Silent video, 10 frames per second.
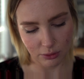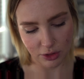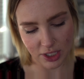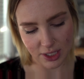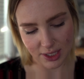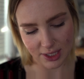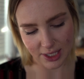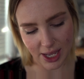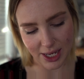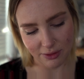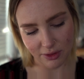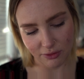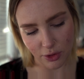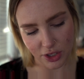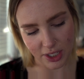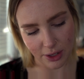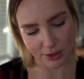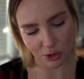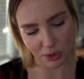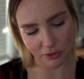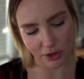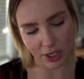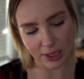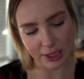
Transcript: which is kind of unfortunate. I was hoping for a